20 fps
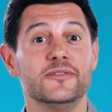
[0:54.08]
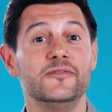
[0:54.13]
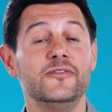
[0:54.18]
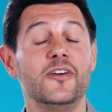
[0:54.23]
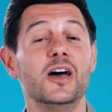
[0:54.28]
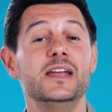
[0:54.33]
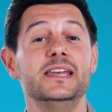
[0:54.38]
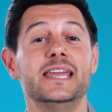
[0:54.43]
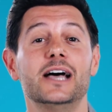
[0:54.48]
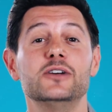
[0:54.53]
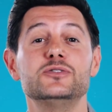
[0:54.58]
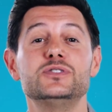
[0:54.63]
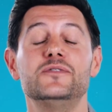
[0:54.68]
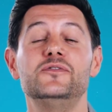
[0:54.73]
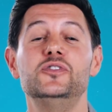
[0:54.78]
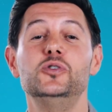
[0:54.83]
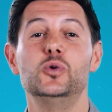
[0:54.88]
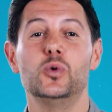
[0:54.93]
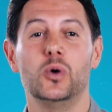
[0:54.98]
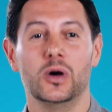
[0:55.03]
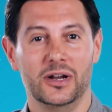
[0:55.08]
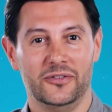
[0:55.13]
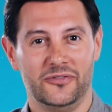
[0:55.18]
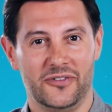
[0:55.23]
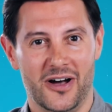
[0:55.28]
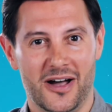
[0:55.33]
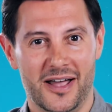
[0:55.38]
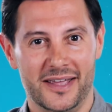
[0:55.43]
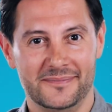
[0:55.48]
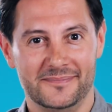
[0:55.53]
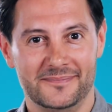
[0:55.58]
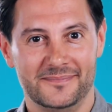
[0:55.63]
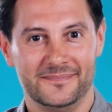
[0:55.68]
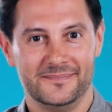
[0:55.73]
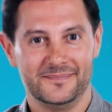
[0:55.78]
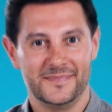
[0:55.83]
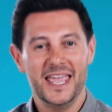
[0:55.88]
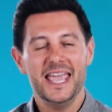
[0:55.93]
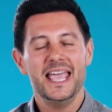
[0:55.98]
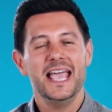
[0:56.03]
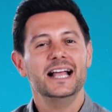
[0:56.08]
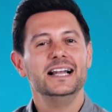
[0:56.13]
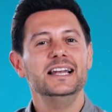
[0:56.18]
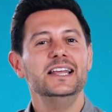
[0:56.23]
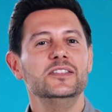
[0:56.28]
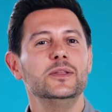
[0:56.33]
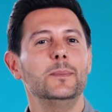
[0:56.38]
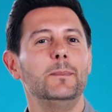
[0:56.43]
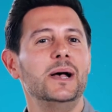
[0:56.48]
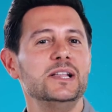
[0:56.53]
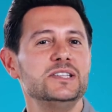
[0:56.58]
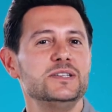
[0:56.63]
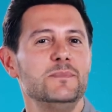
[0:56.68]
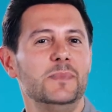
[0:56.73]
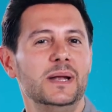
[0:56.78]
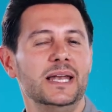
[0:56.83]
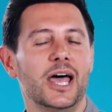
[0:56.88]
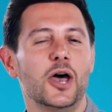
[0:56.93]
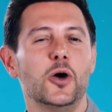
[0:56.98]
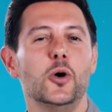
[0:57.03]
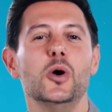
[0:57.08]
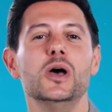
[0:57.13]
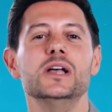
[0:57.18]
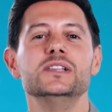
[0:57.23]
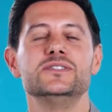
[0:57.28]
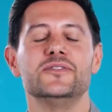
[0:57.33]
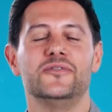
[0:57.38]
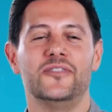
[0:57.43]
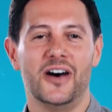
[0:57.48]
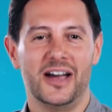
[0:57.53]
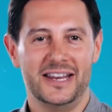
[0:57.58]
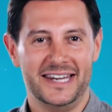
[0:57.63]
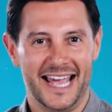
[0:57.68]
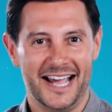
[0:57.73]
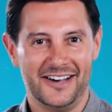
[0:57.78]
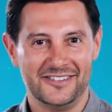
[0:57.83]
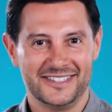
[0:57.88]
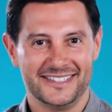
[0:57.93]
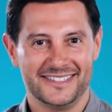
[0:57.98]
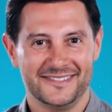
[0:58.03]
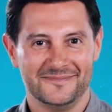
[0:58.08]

find out if you qualify. Click the button below to find out.